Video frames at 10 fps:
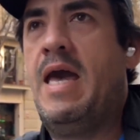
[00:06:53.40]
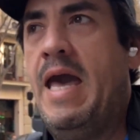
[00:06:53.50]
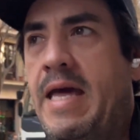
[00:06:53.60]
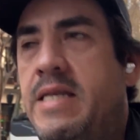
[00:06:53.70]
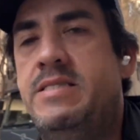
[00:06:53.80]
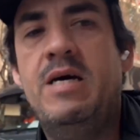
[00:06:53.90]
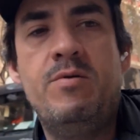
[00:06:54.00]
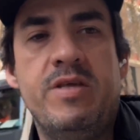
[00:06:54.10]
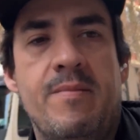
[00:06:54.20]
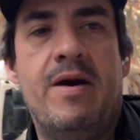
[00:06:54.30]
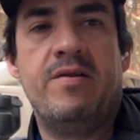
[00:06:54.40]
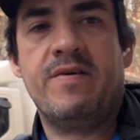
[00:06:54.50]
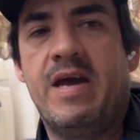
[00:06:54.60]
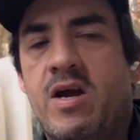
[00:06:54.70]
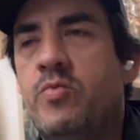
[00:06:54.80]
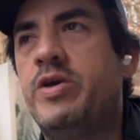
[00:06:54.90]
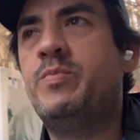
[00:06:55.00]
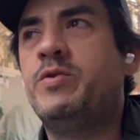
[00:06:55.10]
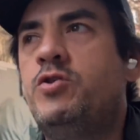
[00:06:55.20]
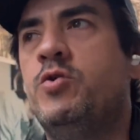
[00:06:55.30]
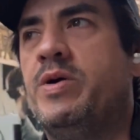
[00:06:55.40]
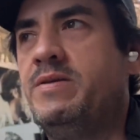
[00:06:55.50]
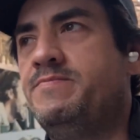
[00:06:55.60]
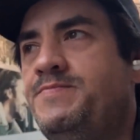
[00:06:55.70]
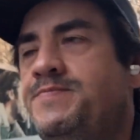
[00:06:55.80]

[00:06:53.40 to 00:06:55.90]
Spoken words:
and double the amount of air we could put through it